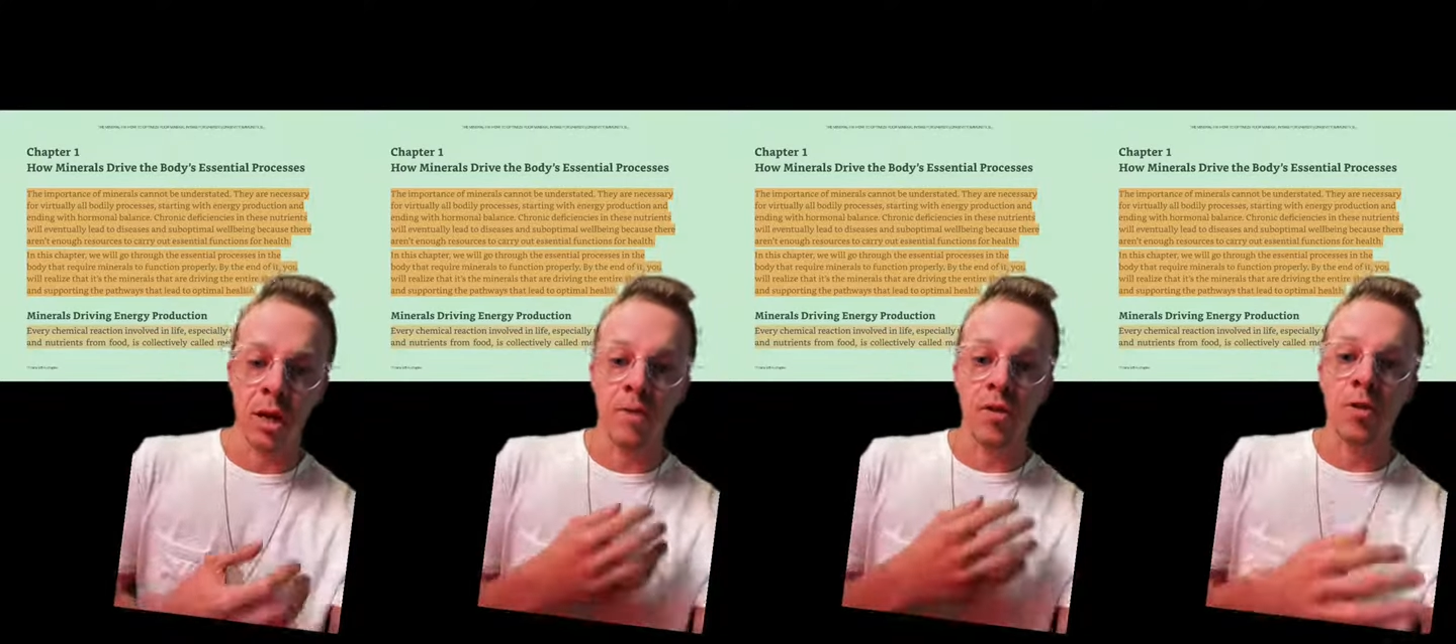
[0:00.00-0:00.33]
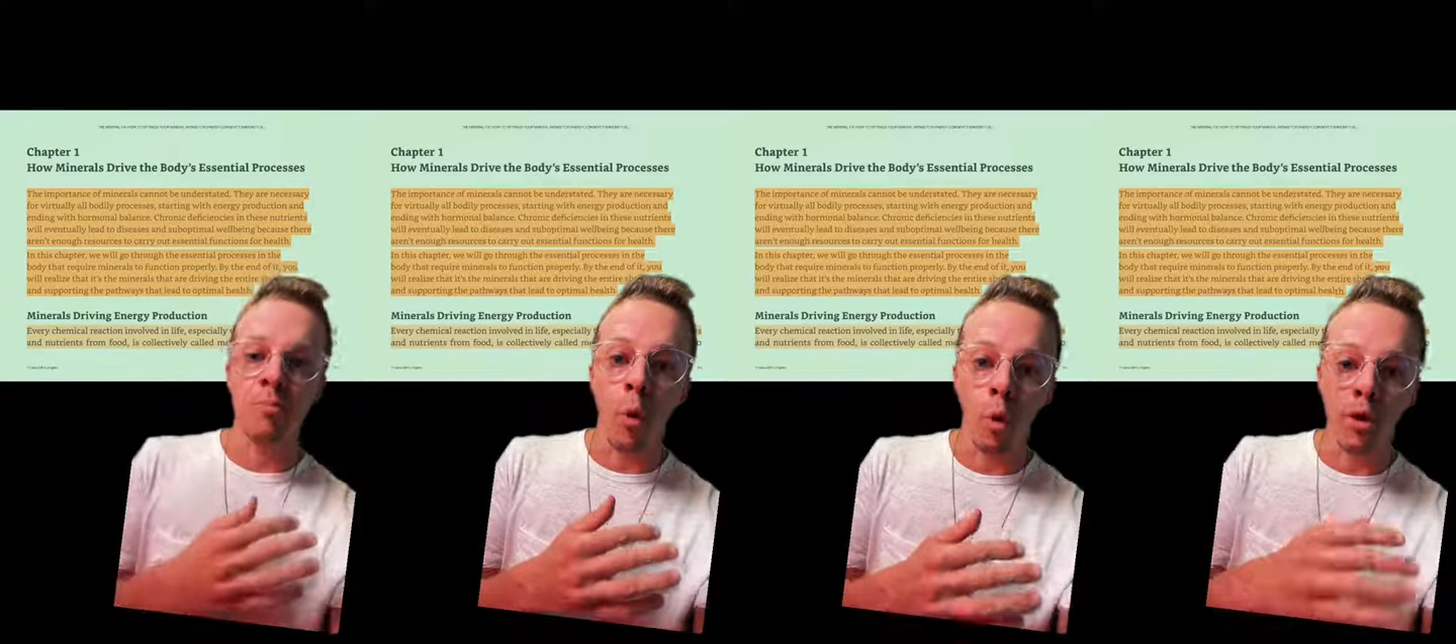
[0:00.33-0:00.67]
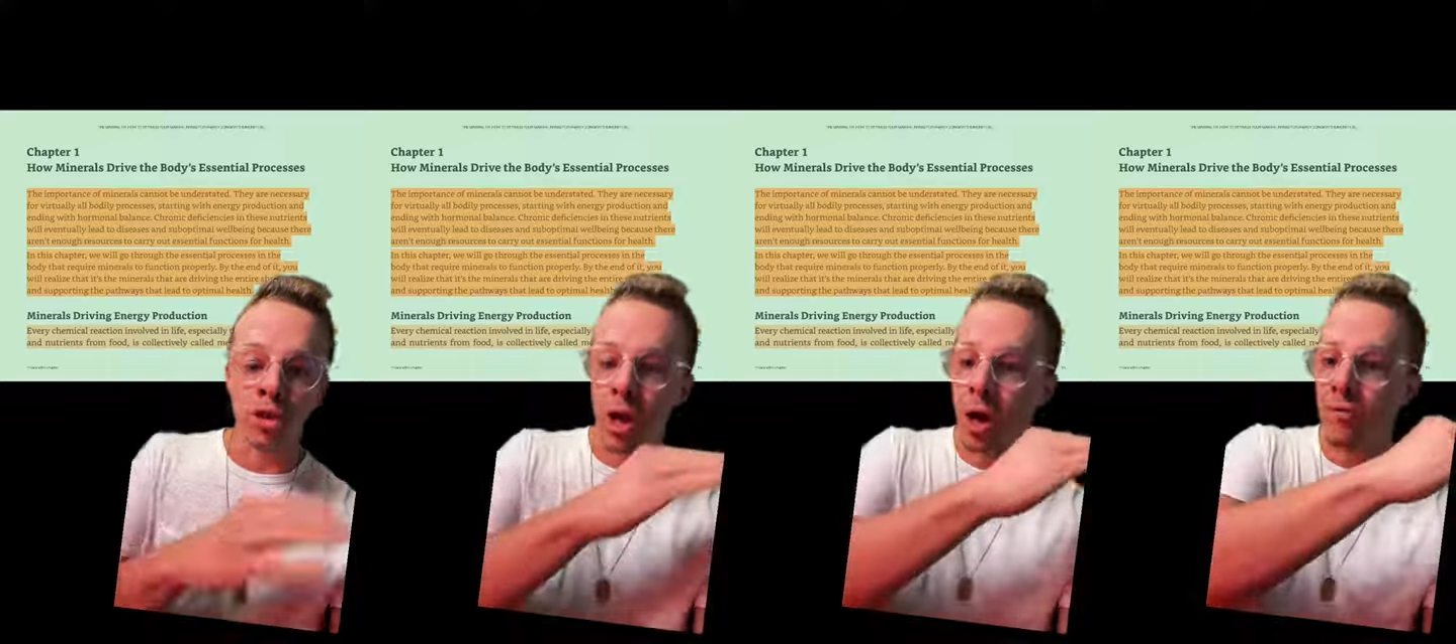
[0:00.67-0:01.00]
the
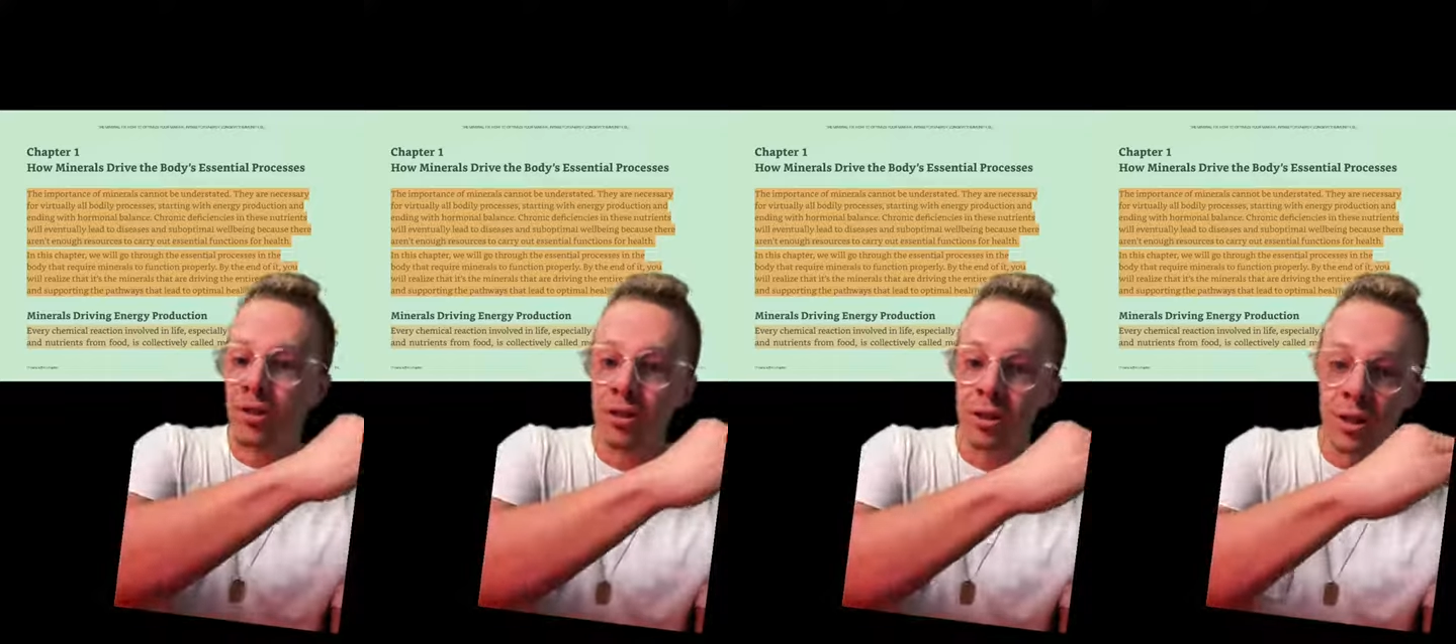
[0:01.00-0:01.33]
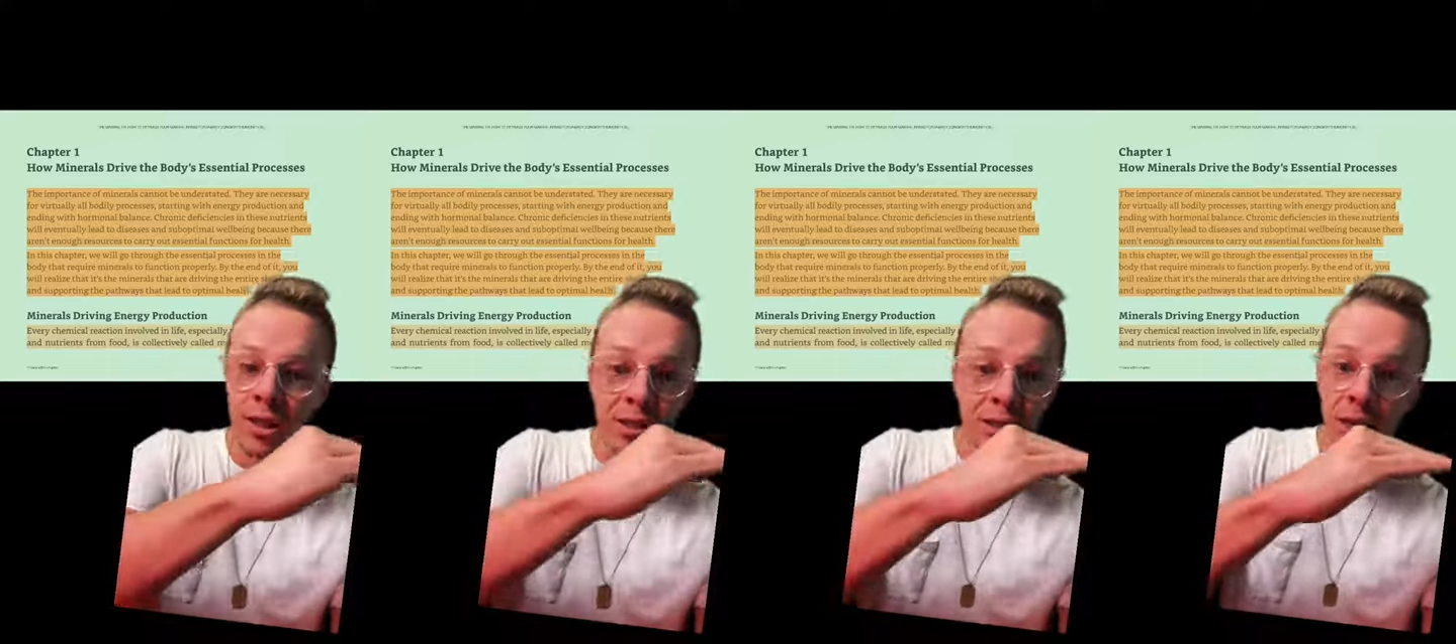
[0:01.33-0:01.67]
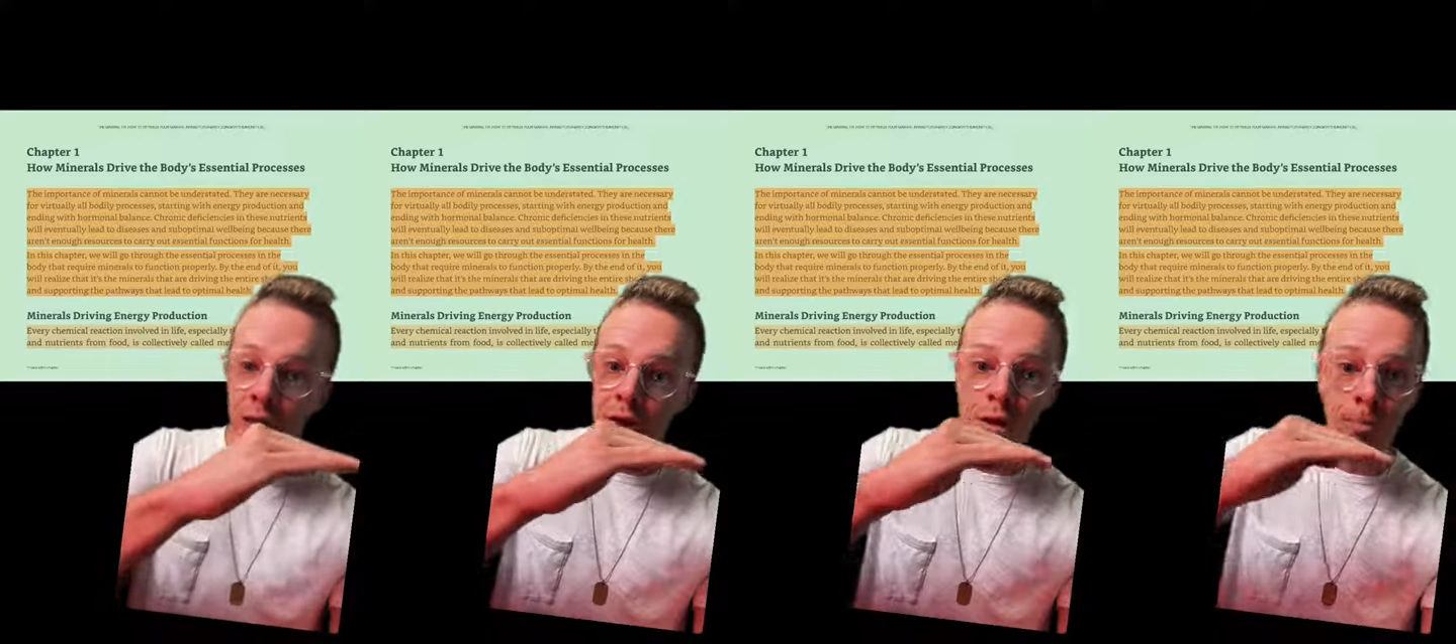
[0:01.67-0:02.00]
importance of at least
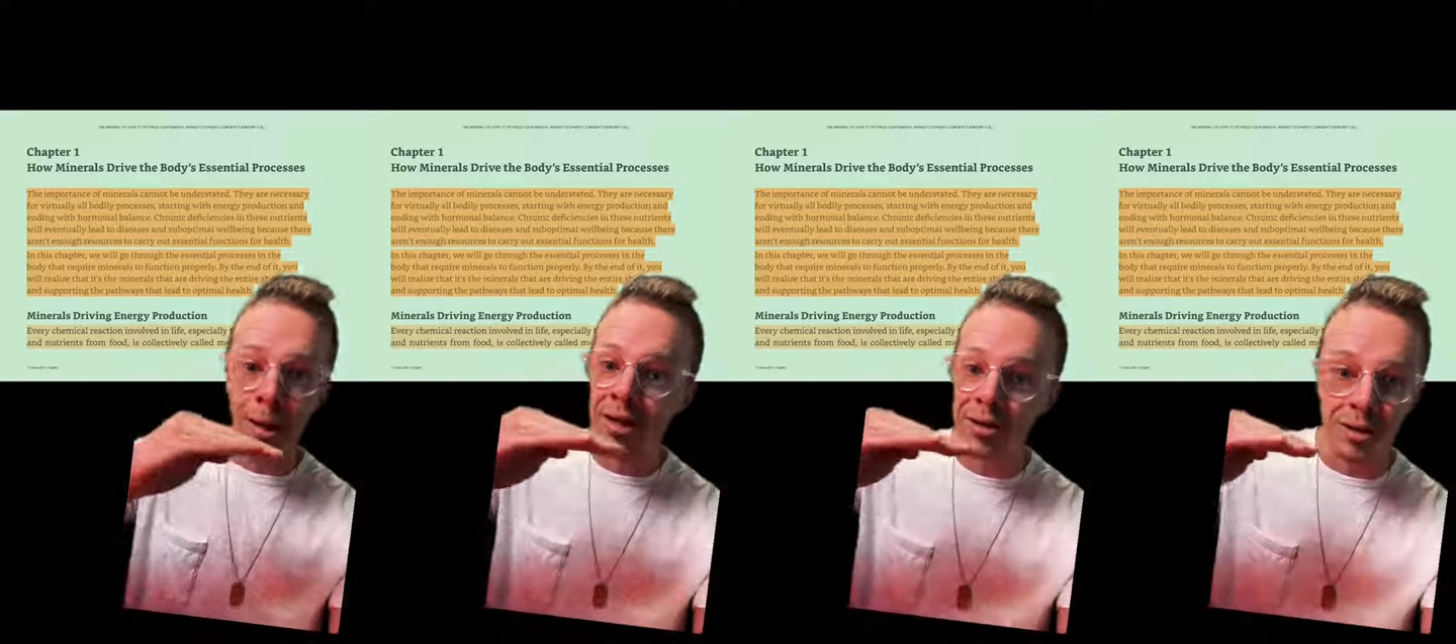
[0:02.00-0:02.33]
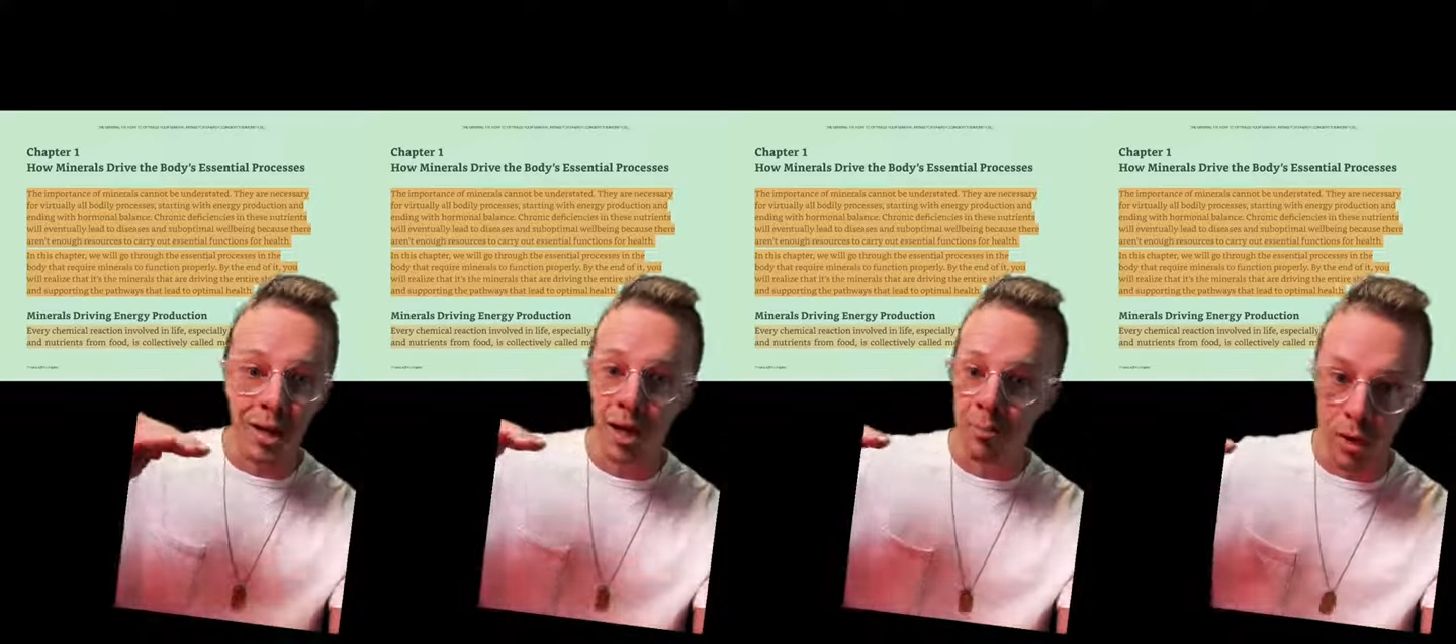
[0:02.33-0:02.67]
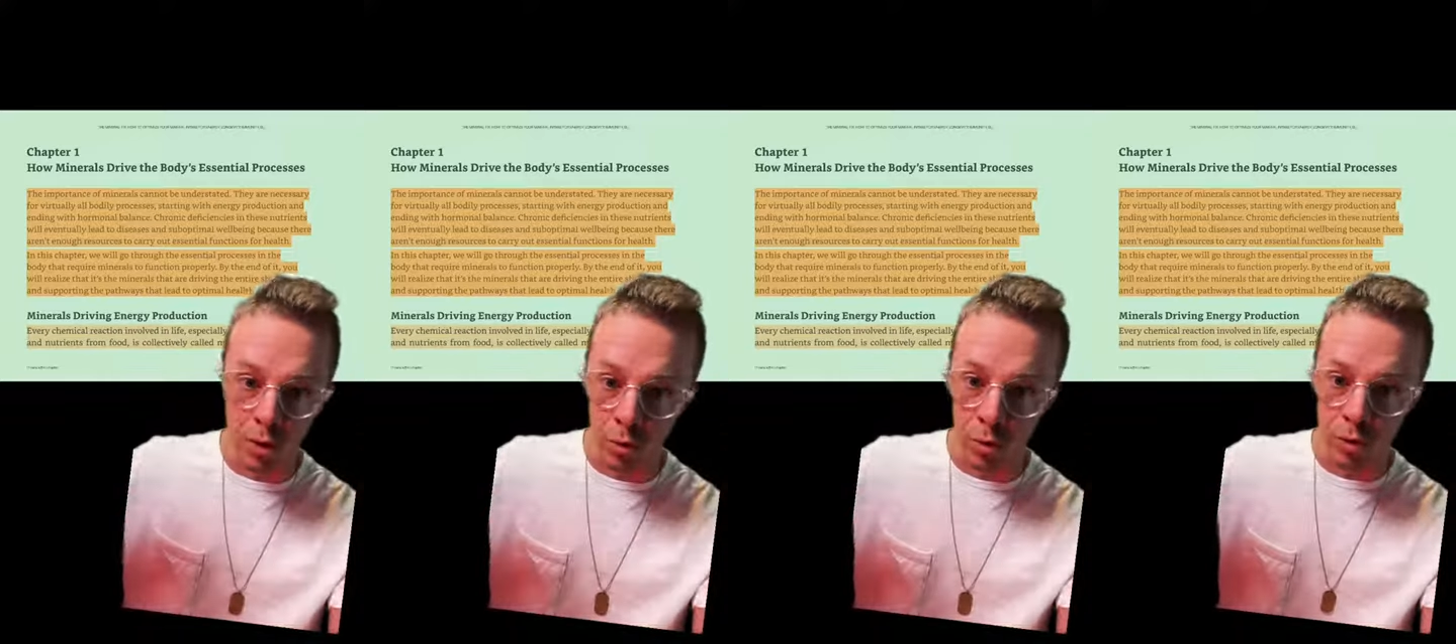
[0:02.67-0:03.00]
getting your baseline
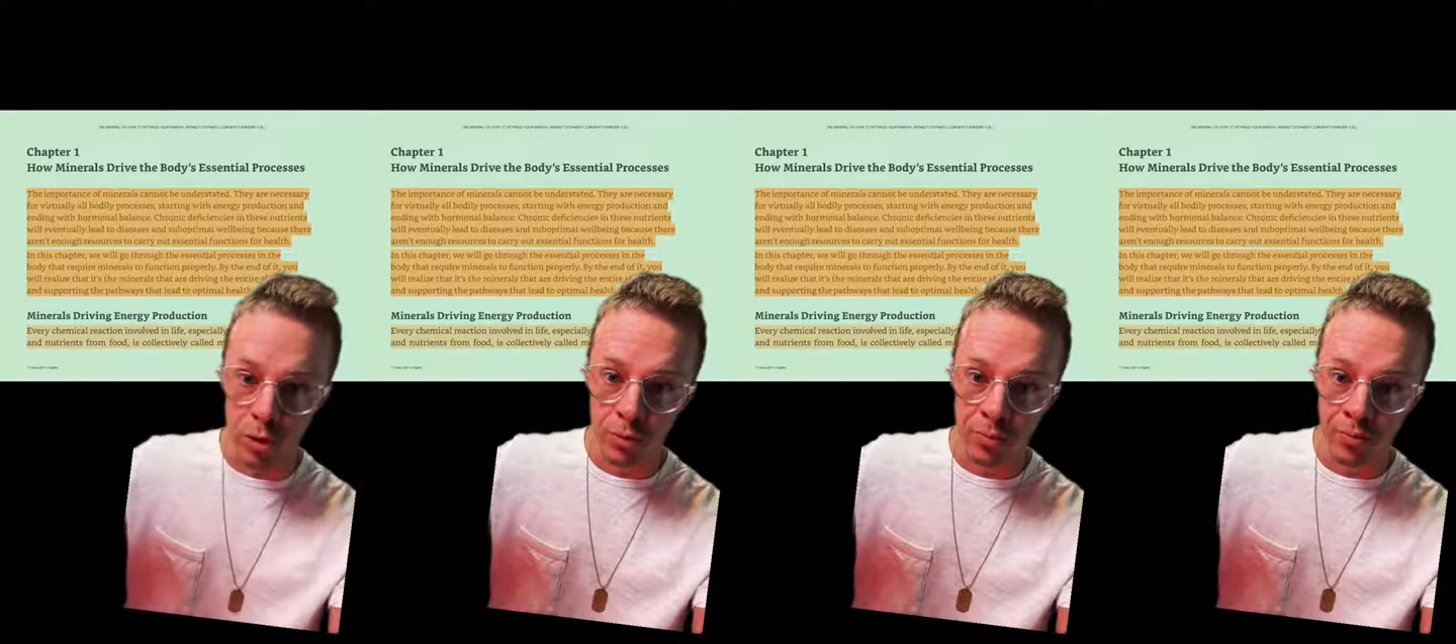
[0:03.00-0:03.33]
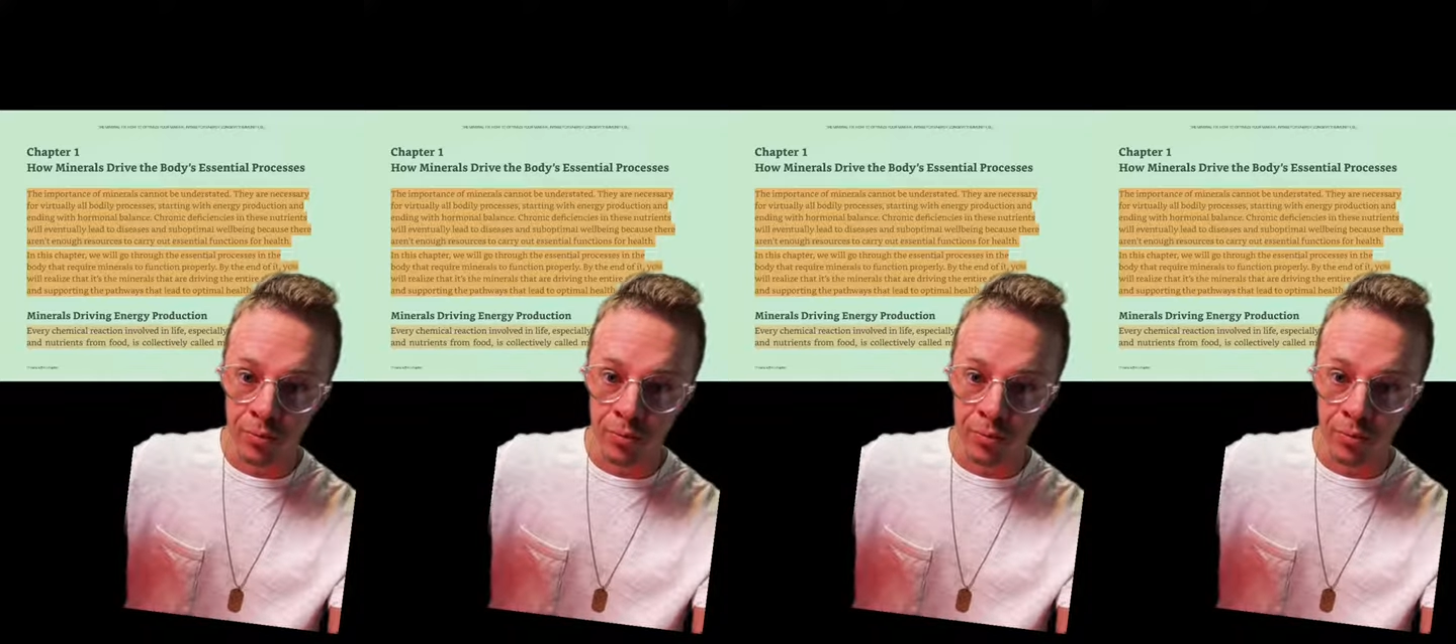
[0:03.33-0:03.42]
minerals.